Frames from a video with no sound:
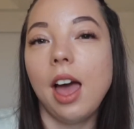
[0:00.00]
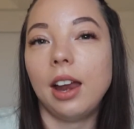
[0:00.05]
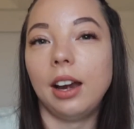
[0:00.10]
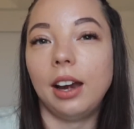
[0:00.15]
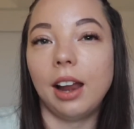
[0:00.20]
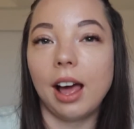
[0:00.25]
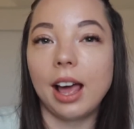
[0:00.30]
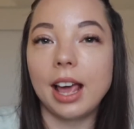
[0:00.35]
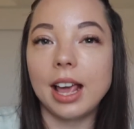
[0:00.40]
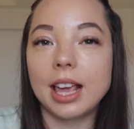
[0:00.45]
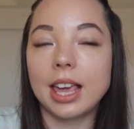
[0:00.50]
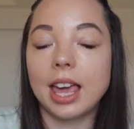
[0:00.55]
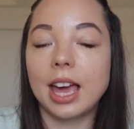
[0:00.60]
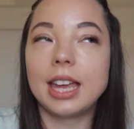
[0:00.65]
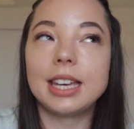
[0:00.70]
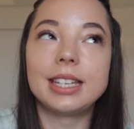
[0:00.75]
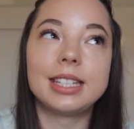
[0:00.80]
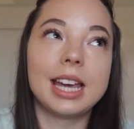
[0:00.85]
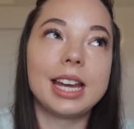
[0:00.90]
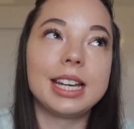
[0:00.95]
like
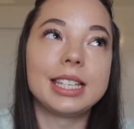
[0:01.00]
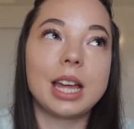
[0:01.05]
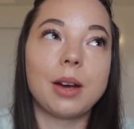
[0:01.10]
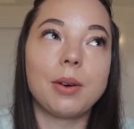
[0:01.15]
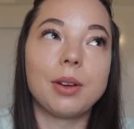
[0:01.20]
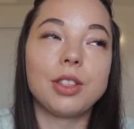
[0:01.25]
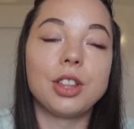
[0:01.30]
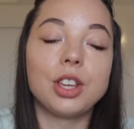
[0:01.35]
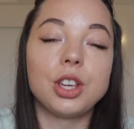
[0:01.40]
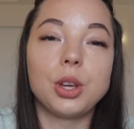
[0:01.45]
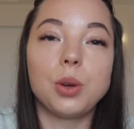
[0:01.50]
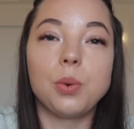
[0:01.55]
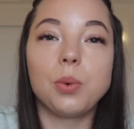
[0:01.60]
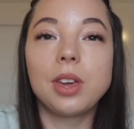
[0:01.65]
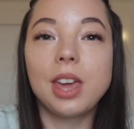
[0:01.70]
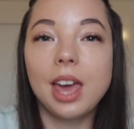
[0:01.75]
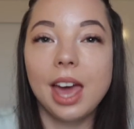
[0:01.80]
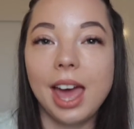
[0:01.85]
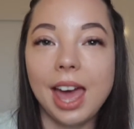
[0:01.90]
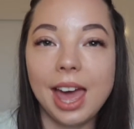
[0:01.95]
days out in the
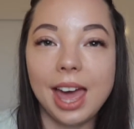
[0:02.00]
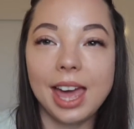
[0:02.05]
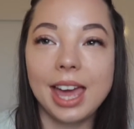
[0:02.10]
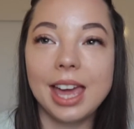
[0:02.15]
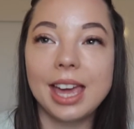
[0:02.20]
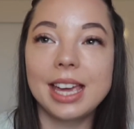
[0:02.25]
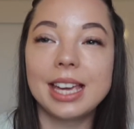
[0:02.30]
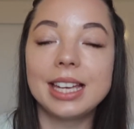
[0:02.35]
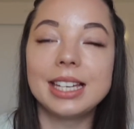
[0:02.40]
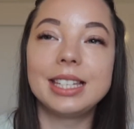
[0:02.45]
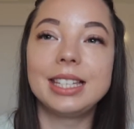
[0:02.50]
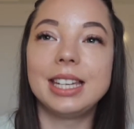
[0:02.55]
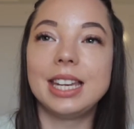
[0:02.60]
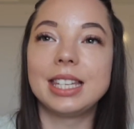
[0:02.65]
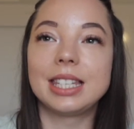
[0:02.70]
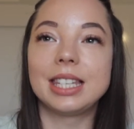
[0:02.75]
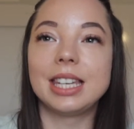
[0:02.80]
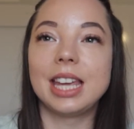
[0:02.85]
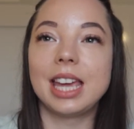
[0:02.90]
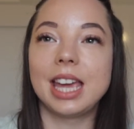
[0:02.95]
UK,
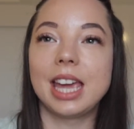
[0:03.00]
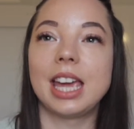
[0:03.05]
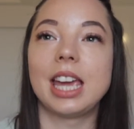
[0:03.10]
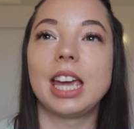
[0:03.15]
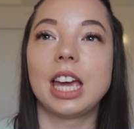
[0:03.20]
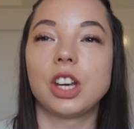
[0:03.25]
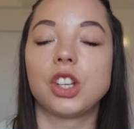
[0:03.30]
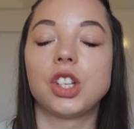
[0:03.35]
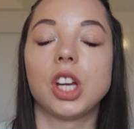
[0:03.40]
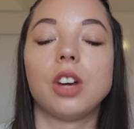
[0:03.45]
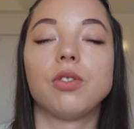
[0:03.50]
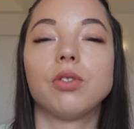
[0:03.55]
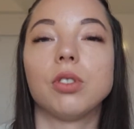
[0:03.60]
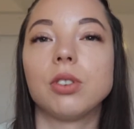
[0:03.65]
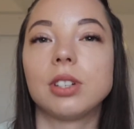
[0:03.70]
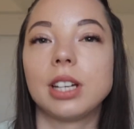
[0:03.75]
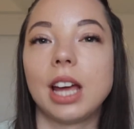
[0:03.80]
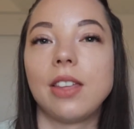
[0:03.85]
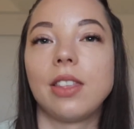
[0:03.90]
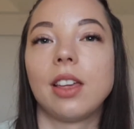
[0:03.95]
Disney,
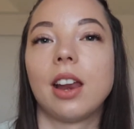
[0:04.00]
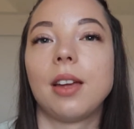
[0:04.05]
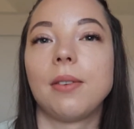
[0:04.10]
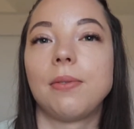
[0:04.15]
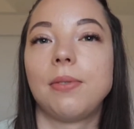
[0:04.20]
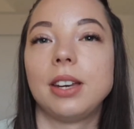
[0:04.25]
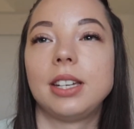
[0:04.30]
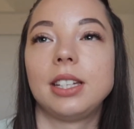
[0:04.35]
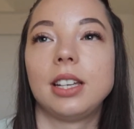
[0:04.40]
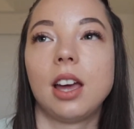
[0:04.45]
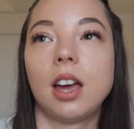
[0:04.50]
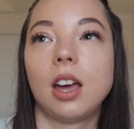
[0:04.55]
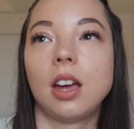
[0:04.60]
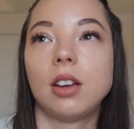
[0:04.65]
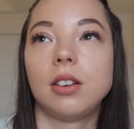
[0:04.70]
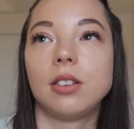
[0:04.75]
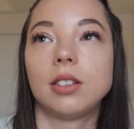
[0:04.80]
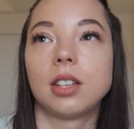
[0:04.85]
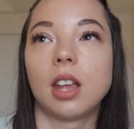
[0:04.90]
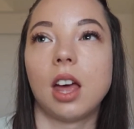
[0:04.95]
general day in the life
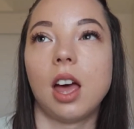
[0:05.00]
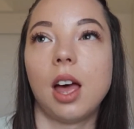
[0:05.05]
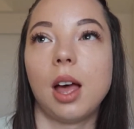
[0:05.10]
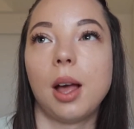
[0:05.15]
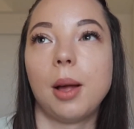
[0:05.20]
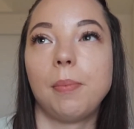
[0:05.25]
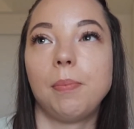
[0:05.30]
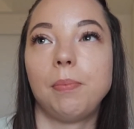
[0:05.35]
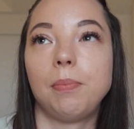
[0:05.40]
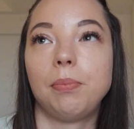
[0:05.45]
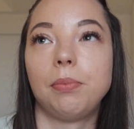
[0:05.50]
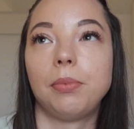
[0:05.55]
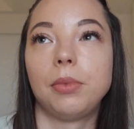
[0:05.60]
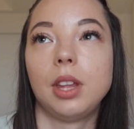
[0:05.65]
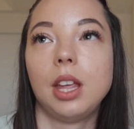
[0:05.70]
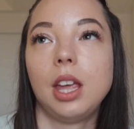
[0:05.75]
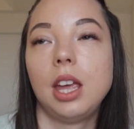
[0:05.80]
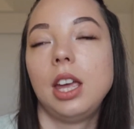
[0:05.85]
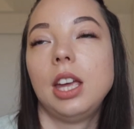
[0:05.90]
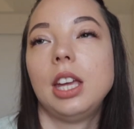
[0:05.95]
videos. Um,
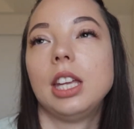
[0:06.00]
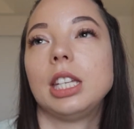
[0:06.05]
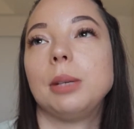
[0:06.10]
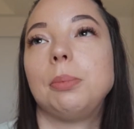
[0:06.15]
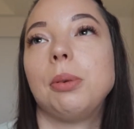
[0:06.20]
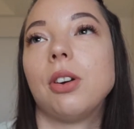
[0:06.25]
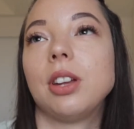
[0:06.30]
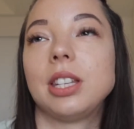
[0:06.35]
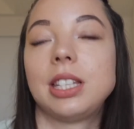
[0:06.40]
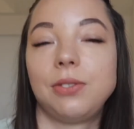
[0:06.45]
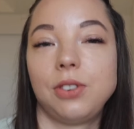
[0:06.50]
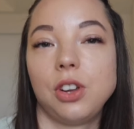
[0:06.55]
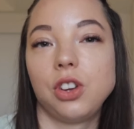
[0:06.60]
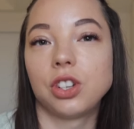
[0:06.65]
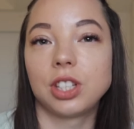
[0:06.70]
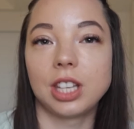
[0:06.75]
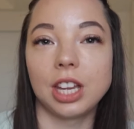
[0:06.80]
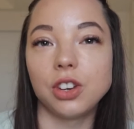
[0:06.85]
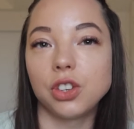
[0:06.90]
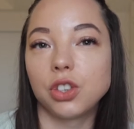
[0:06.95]
to be honest, if you
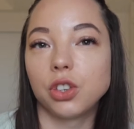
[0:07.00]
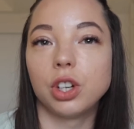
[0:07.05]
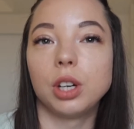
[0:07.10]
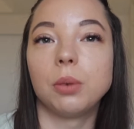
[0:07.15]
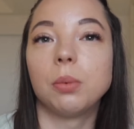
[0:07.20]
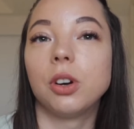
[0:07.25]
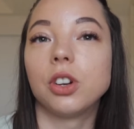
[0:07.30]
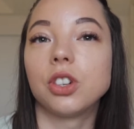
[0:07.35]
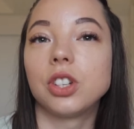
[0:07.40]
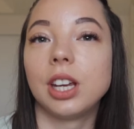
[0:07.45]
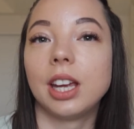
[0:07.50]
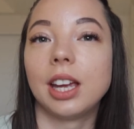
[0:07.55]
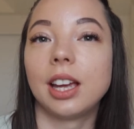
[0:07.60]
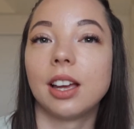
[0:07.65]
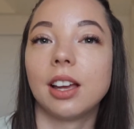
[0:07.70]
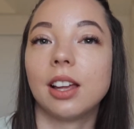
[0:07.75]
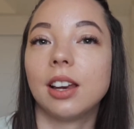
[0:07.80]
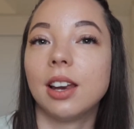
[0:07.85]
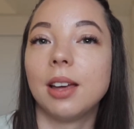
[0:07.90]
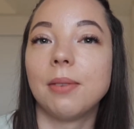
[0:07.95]
just enjoy
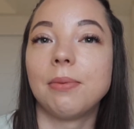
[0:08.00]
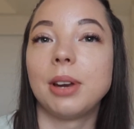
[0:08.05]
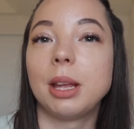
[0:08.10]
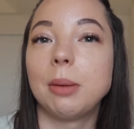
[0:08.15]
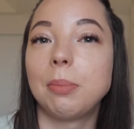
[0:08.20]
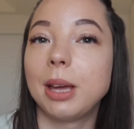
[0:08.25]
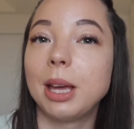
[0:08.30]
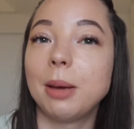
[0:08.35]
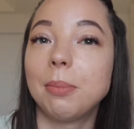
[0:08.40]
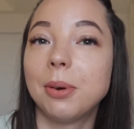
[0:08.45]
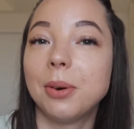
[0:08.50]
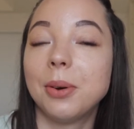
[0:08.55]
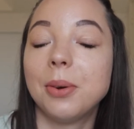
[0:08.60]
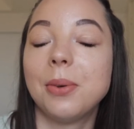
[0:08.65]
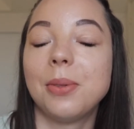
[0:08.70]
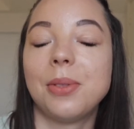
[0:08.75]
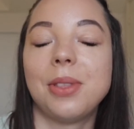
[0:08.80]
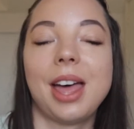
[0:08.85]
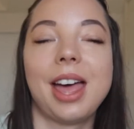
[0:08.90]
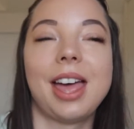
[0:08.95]
watching lovely
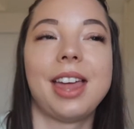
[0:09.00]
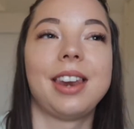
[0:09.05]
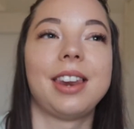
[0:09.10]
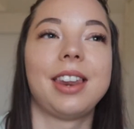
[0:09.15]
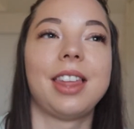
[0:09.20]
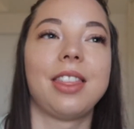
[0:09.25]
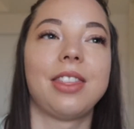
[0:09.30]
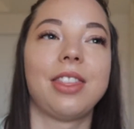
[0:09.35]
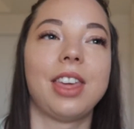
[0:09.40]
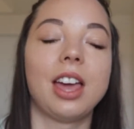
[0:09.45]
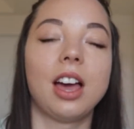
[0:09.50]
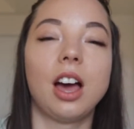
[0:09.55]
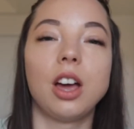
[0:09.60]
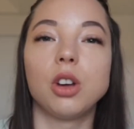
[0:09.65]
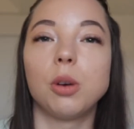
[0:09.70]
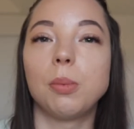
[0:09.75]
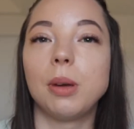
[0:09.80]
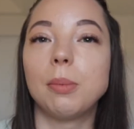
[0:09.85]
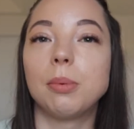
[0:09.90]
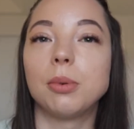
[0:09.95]
people, then they are
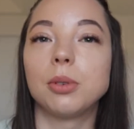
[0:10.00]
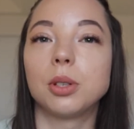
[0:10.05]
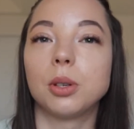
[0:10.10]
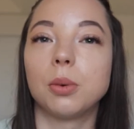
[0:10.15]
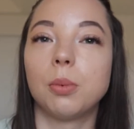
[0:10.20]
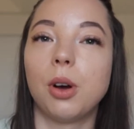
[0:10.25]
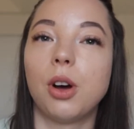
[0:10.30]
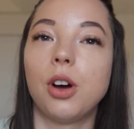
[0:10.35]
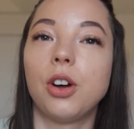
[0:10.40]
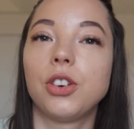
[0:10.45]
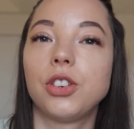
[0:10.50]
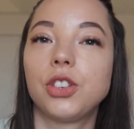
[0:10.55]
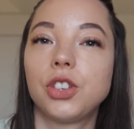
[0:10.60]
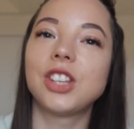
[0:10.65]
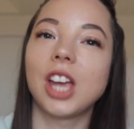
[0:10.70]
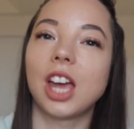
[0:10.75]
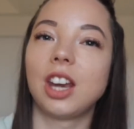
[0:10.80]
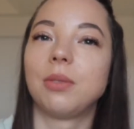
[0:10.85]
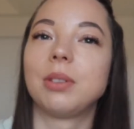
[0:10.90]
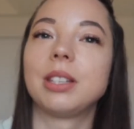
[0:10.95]
your people to watch. The
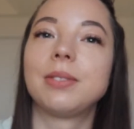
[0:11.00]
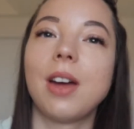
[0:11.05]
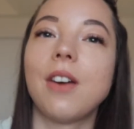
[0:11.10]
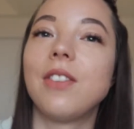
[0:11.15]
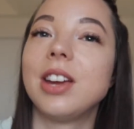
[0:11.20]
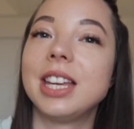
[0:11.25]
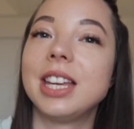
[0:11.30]
channel is very